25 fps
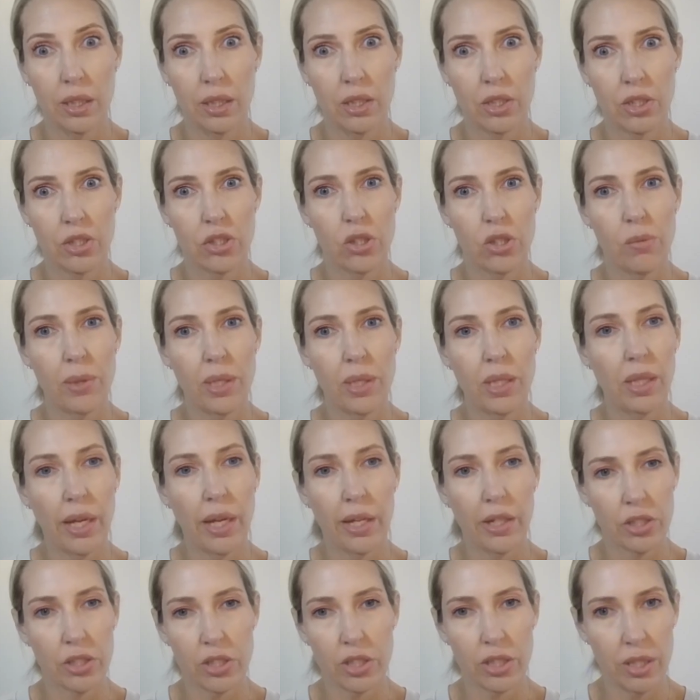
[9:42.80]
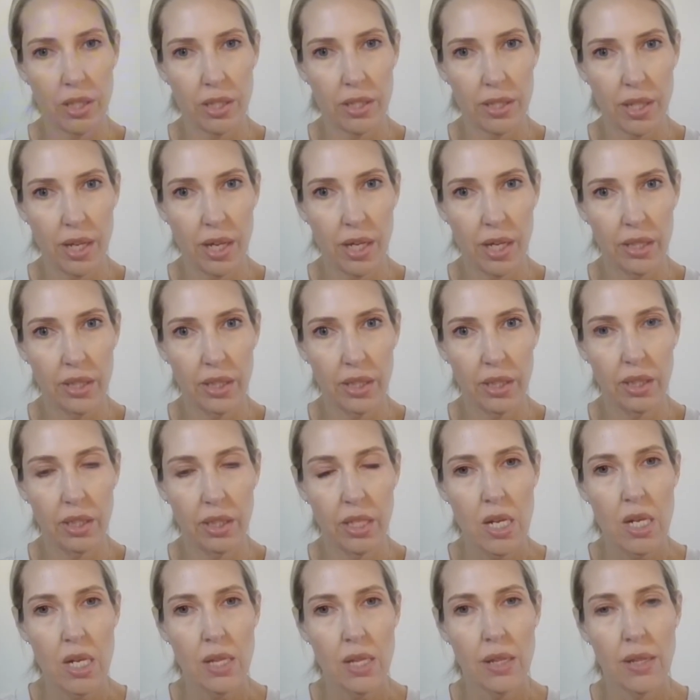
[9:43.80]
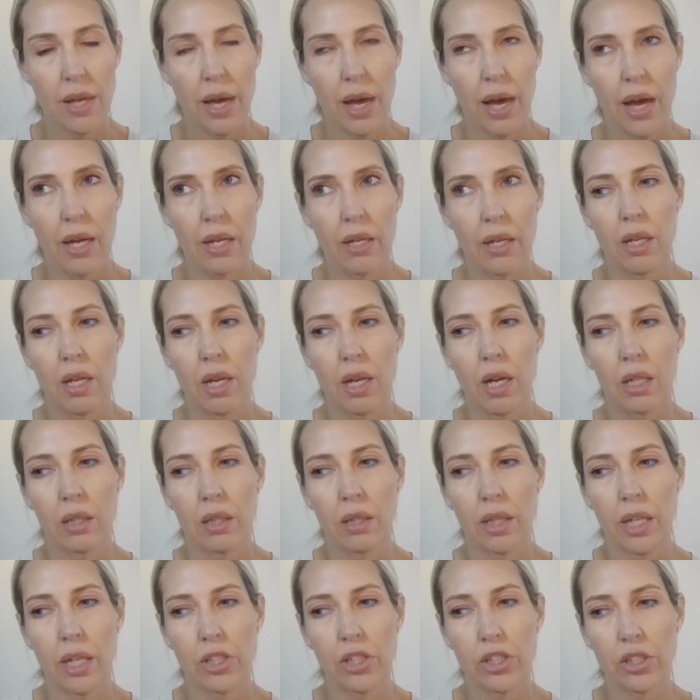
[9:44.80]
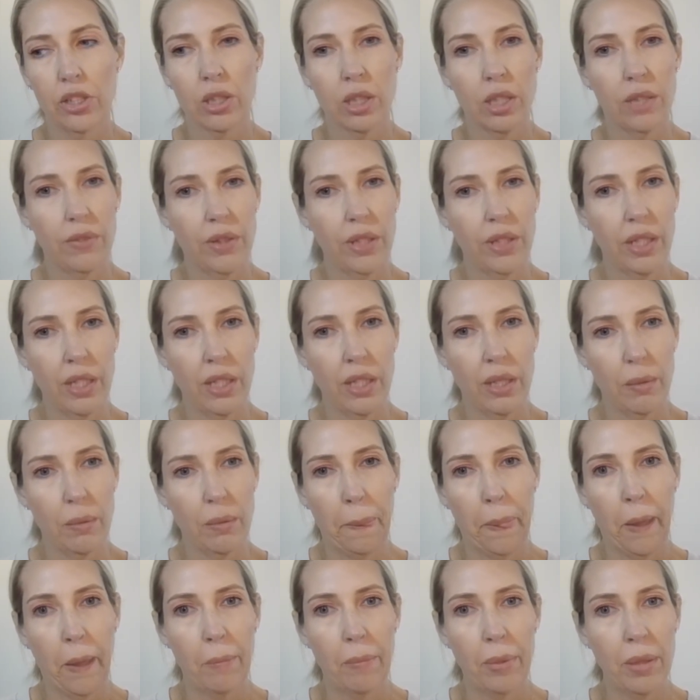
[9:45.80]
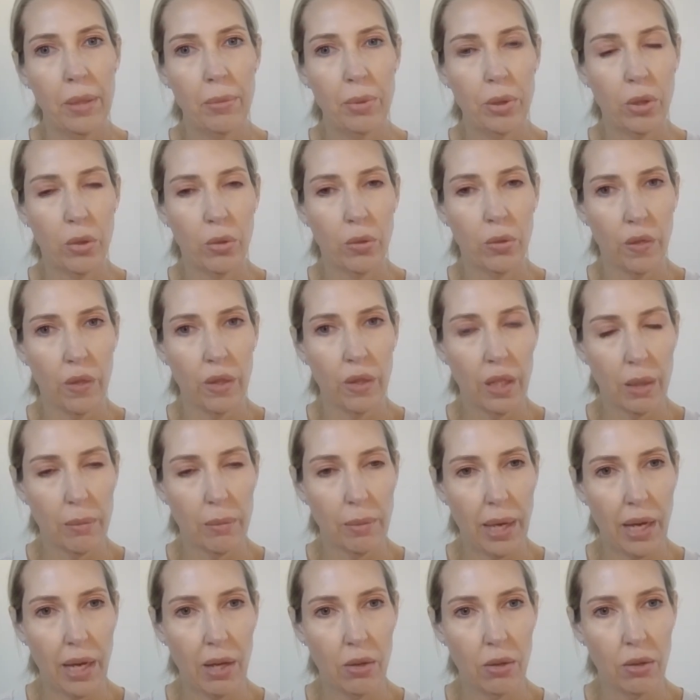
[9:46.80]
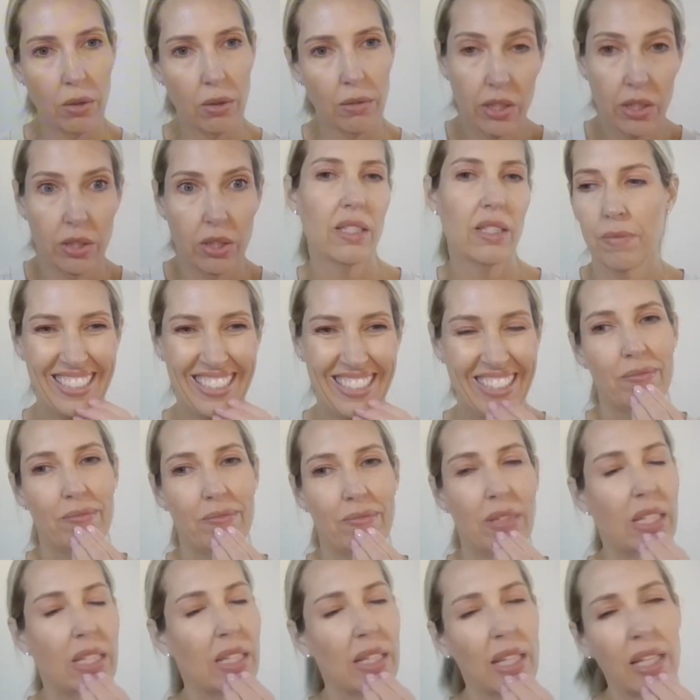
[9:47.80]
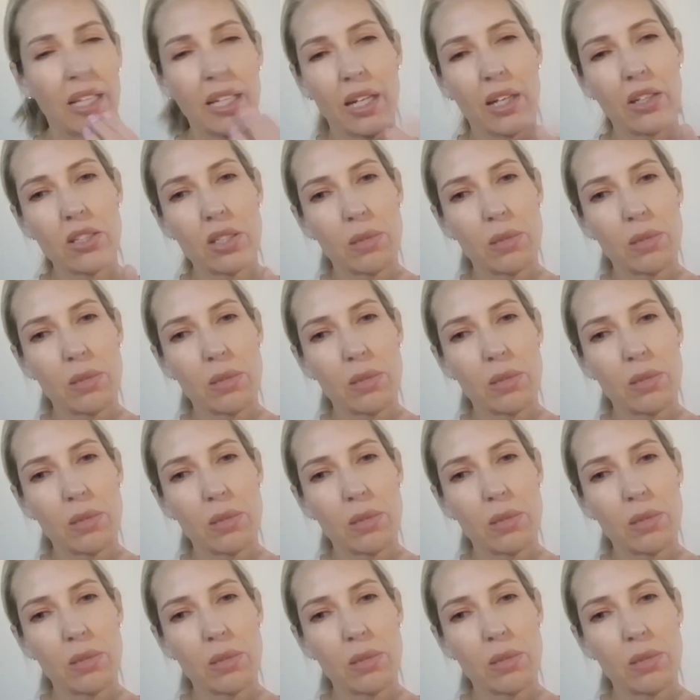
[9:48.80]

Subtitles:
There's so many layers to this onion that unless you're living it, people don't think about. Anything else